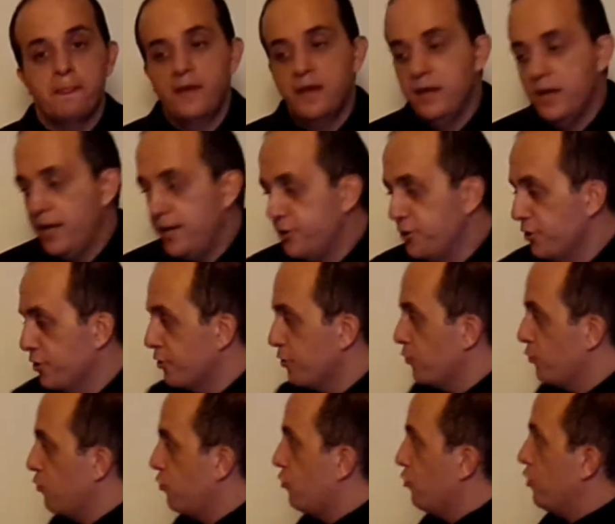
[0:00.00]
and you're going
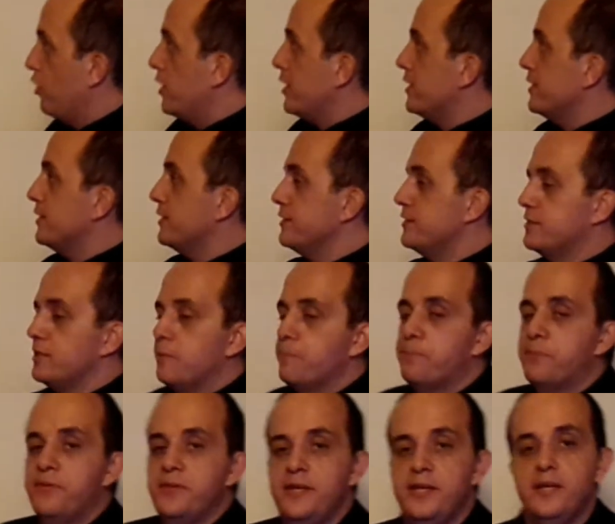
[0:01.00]
to rise up
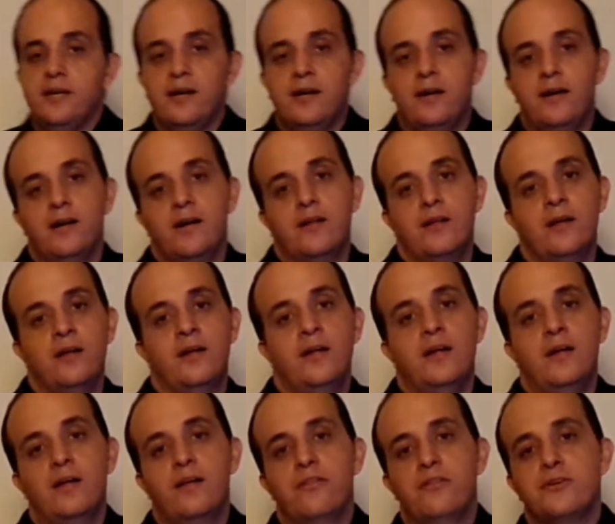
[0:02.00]
the
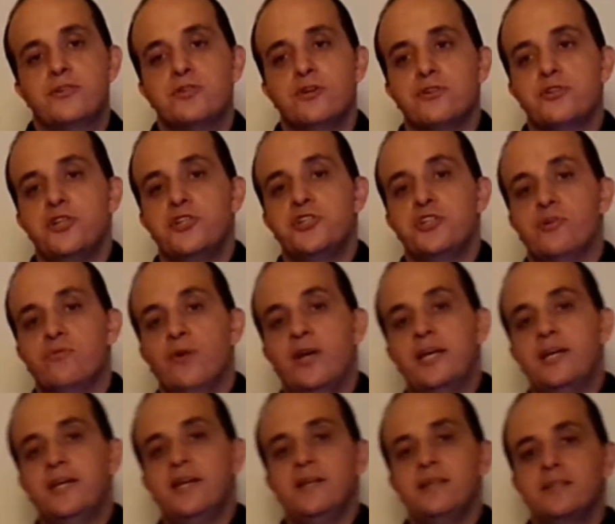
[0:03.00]
search engine
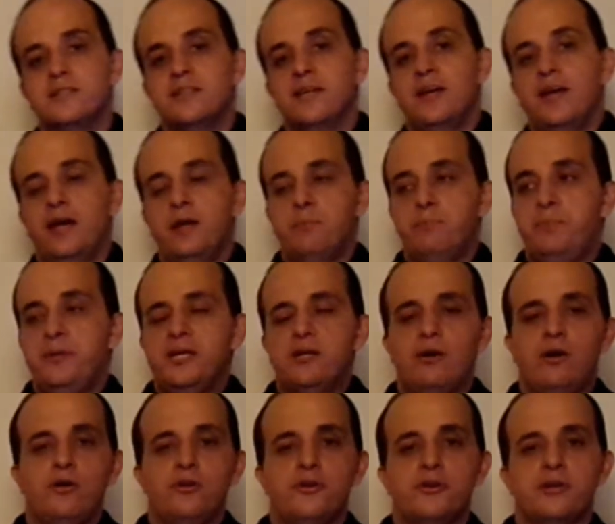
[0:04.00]
rankings and beat
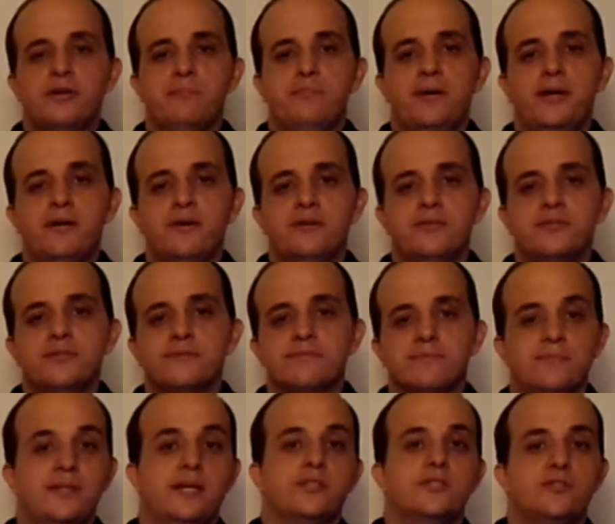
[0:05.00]
all your competitors.
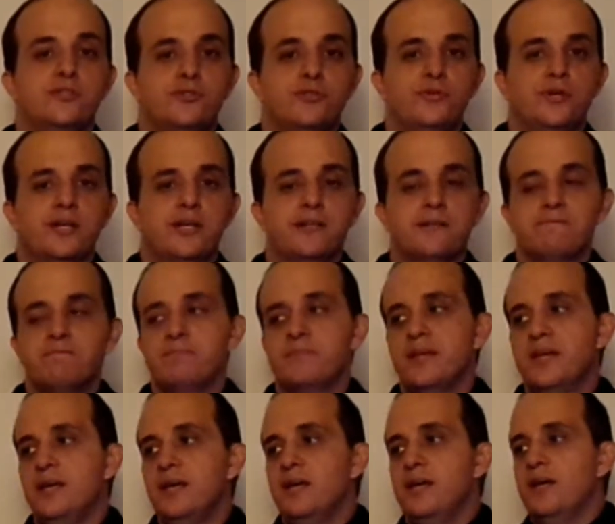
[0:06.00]
And that's the trick.
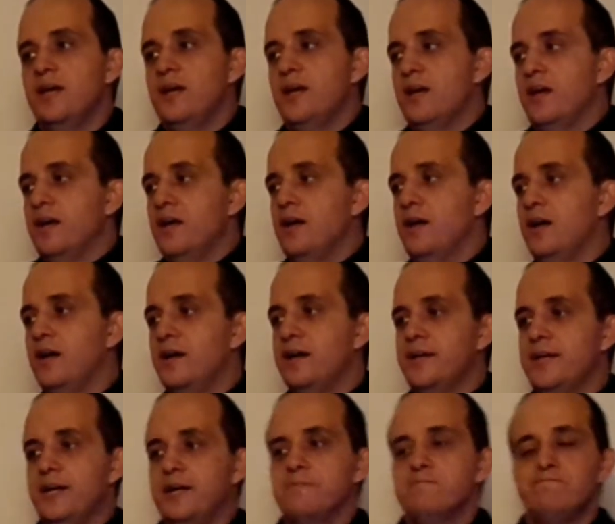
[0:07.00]

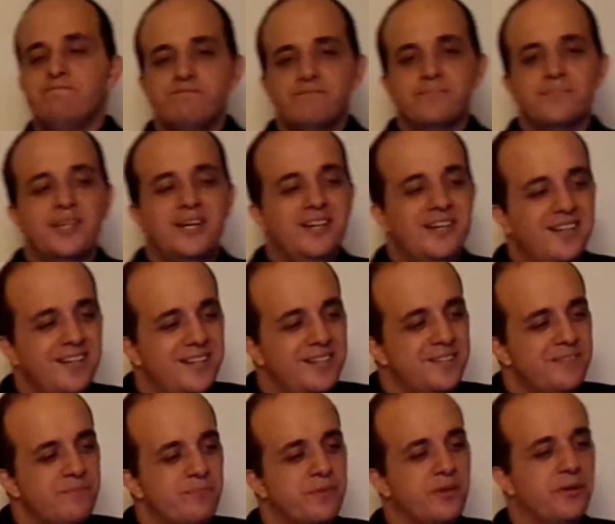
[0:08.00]
Yeah.
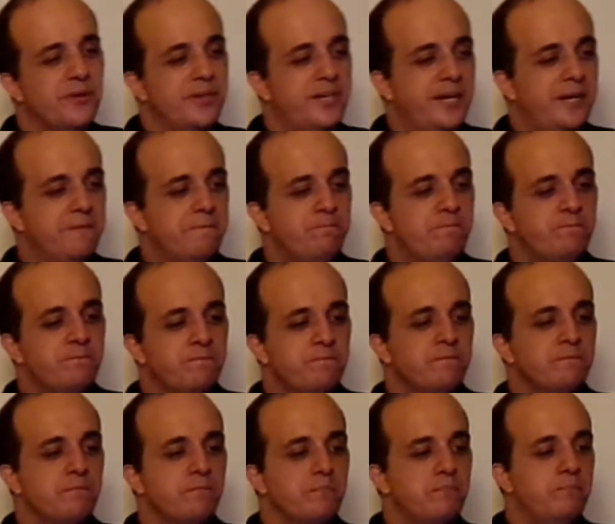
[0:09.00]
Okay.
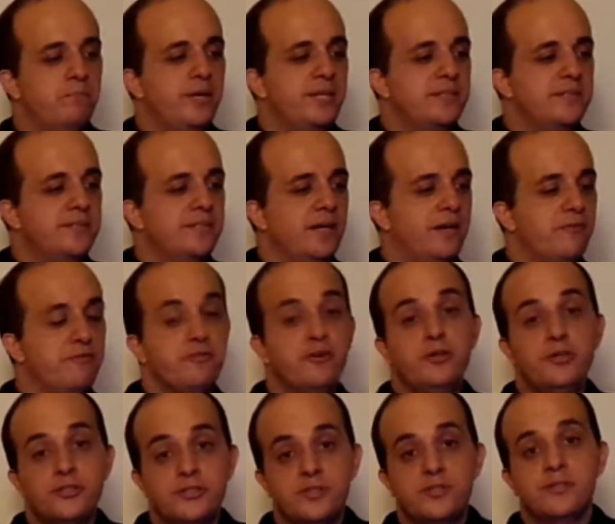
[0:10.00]
But
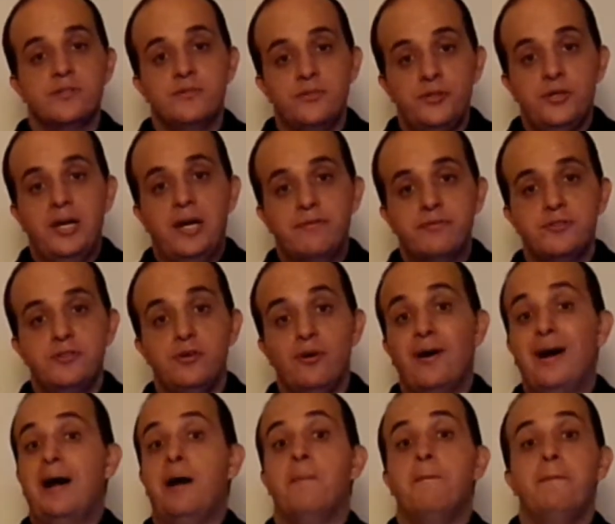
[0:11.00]
first, you have to know
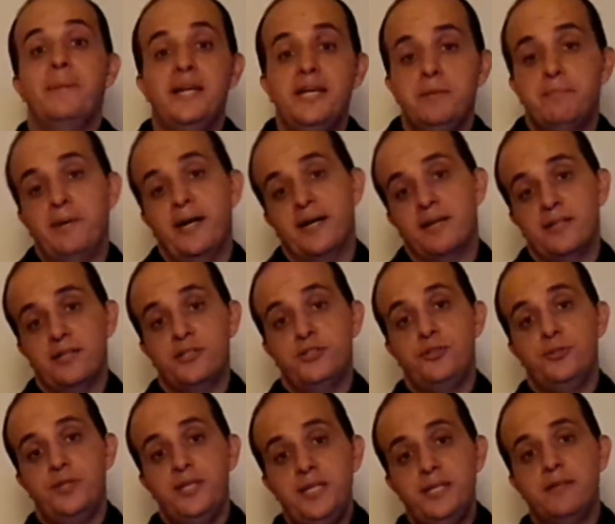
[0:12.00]
how many backlinks you
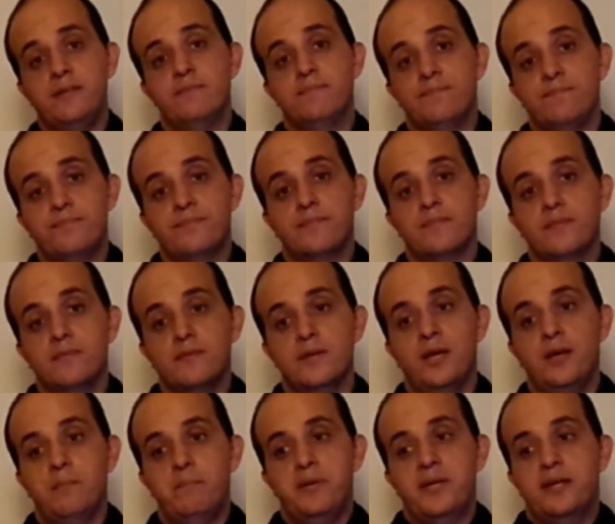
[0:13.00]
need.
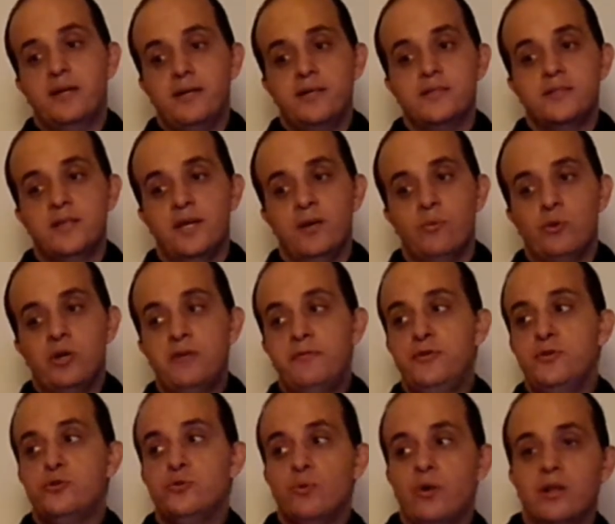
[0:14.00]
Because what if you
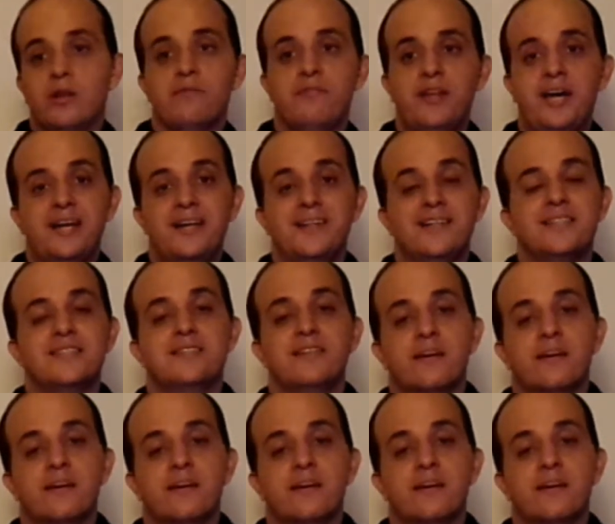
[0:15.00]
do all of that and it's not